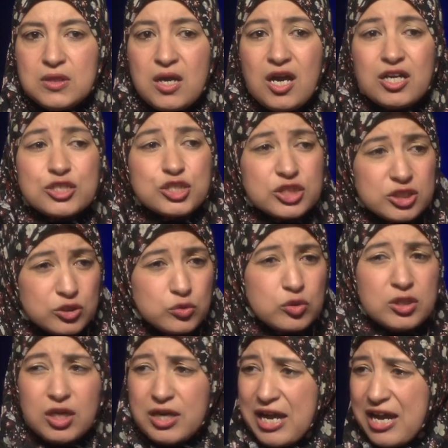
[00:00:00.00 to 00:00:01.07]
Our
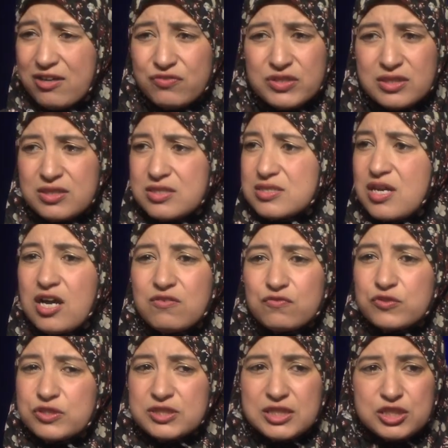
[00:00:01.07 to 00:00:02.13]
children are having these
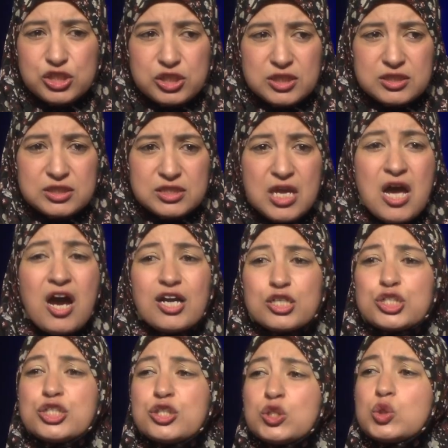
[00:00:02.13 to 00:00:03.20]
conversations. Our
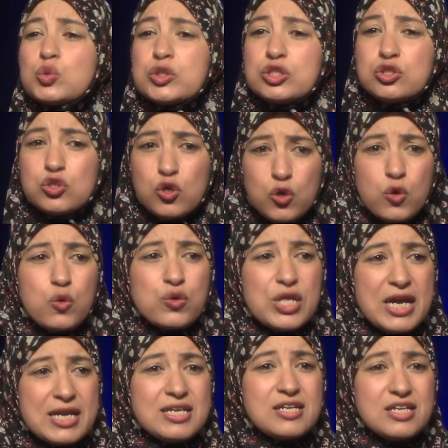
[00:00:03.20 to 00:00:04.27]
children know
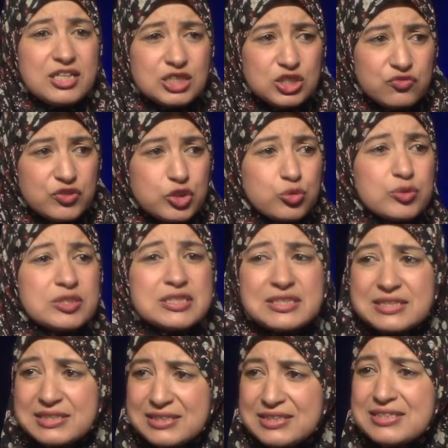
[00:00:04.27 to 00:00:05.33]
that in an
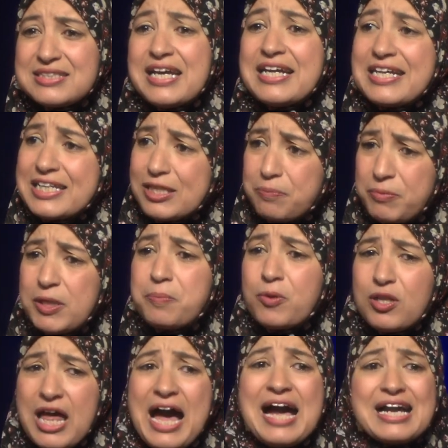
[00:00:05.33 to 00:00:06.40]
individualistic society,
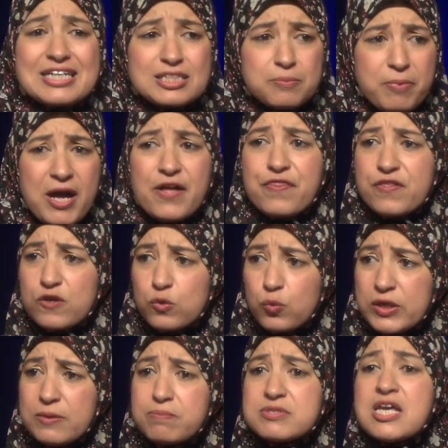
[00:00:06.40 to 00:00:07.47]
people act upon their
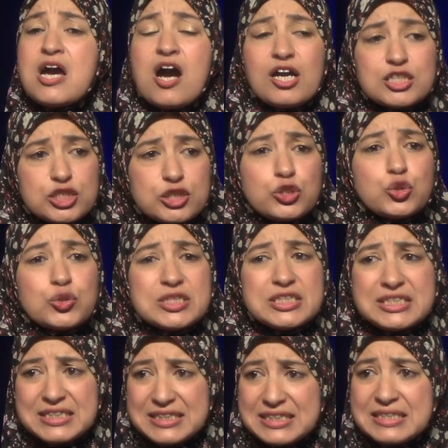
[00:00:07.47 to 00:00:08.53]
whims. Our children
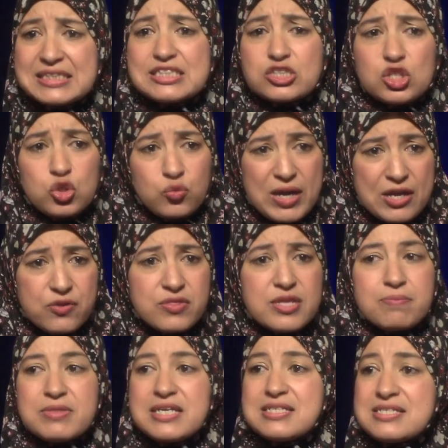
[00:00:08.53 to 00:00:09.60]
see this around
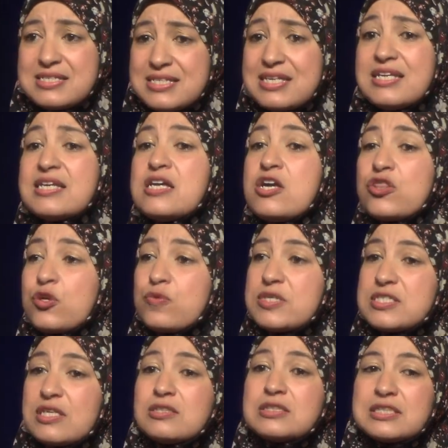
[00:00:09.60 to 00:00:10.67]
them. They see the
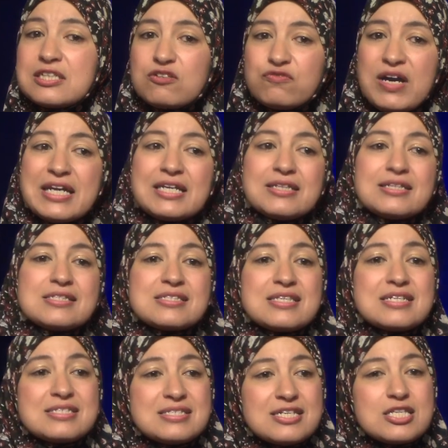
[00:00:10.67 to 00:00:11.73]
resulting violence.
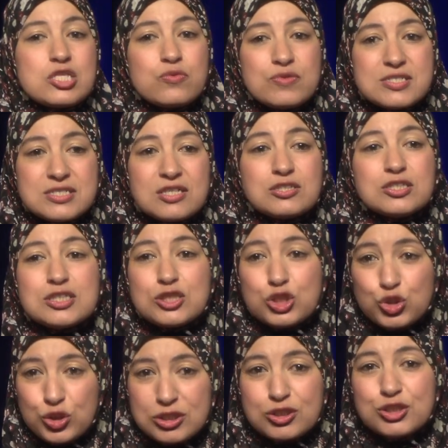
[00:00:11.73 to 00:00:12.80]
They see the resulting
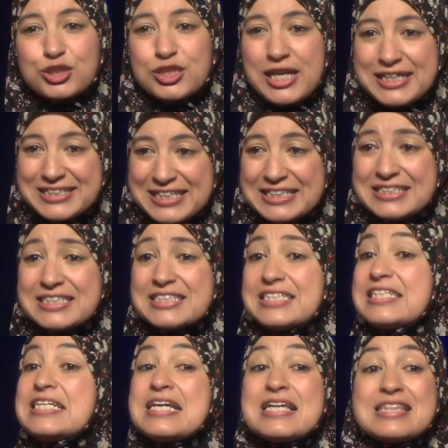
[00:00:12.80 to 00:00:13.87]
struggles in identity.
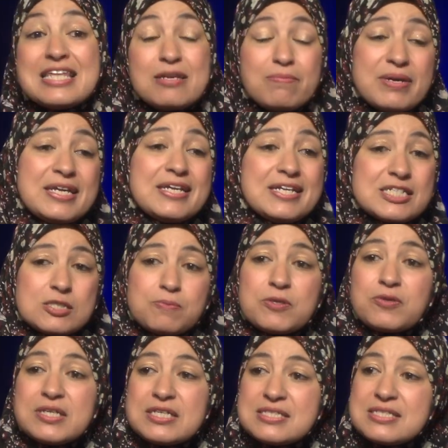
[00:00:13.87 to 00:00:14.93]
They may
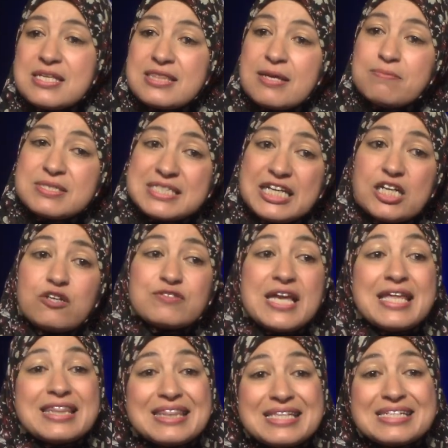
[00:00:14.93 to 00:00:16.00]
experience it themselves.
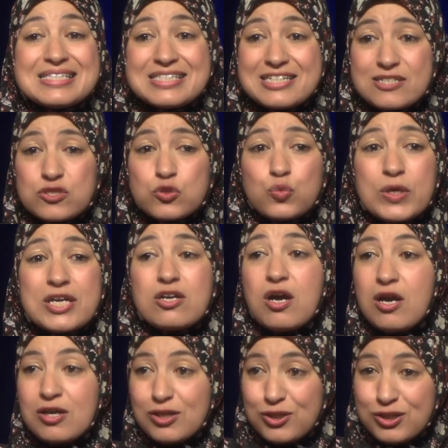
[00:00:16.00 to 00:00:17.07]
And this is where
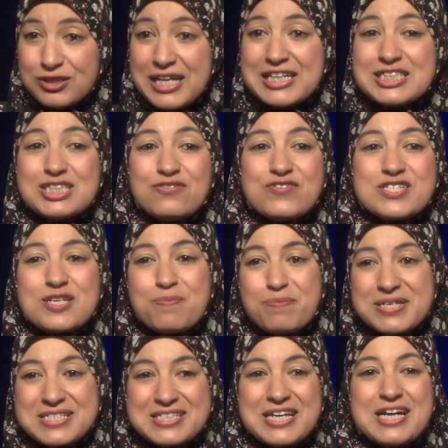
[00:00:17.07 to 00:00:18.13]
our collectivism
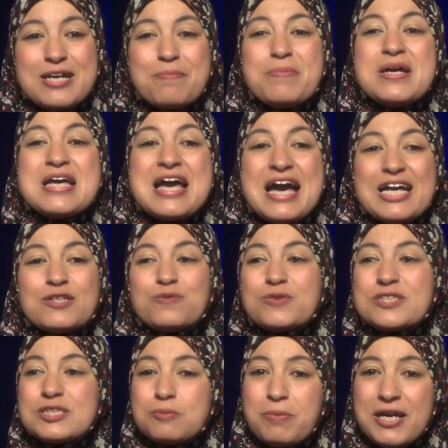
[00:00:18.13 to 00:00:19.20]
must come and
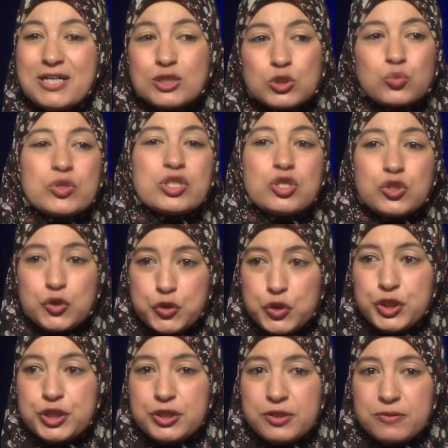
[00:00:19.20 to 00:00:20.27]
respond with the
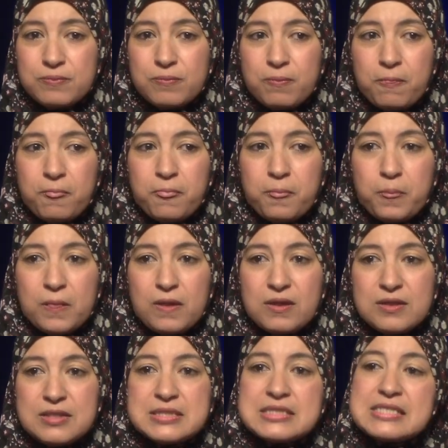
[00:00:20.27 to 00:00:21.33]
good,
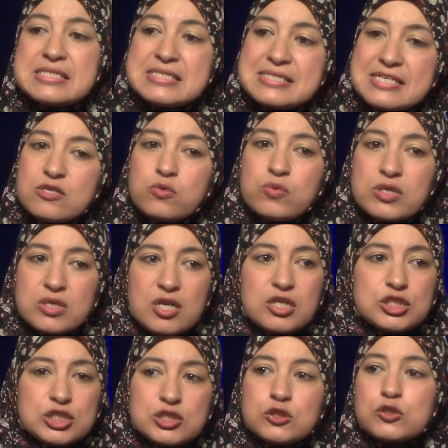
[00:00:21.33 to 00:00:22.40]
to sit with our
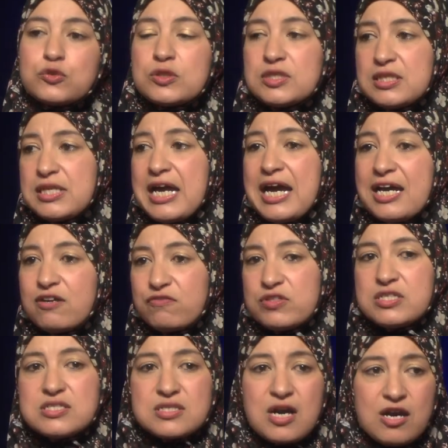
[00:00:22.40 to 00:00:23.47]
children and have
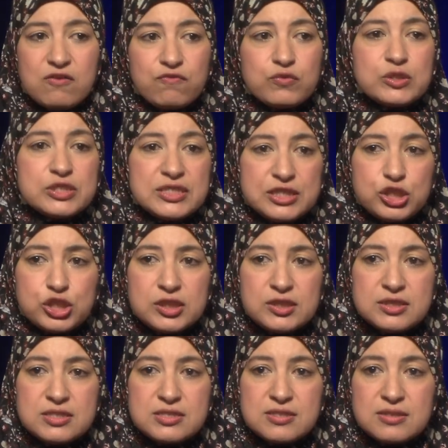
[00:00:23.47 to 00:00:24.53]
these
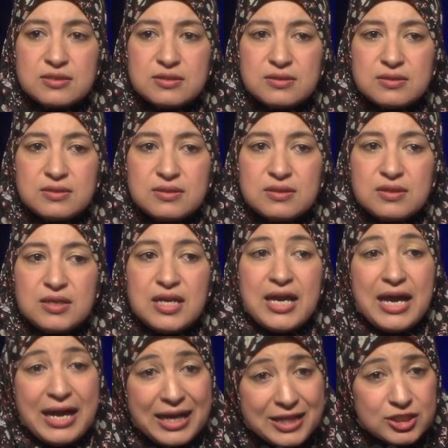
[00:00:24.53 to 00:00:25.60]
conversations.
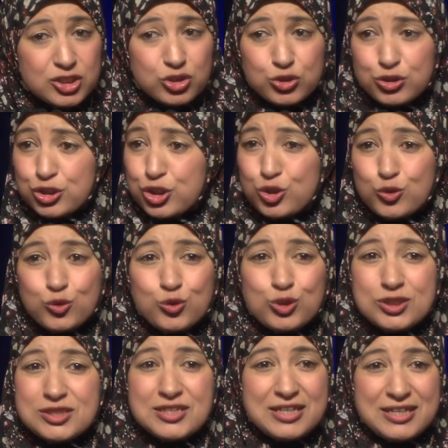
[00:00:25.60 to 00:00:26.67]
Ask your children
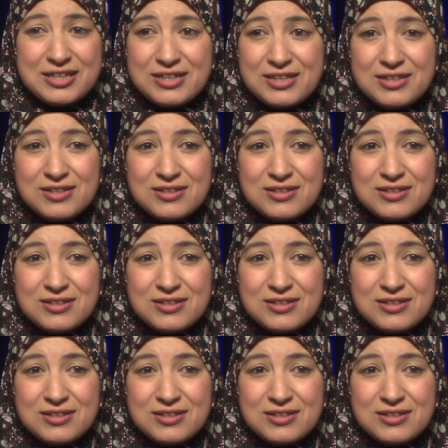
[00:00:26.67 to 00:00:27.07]
today,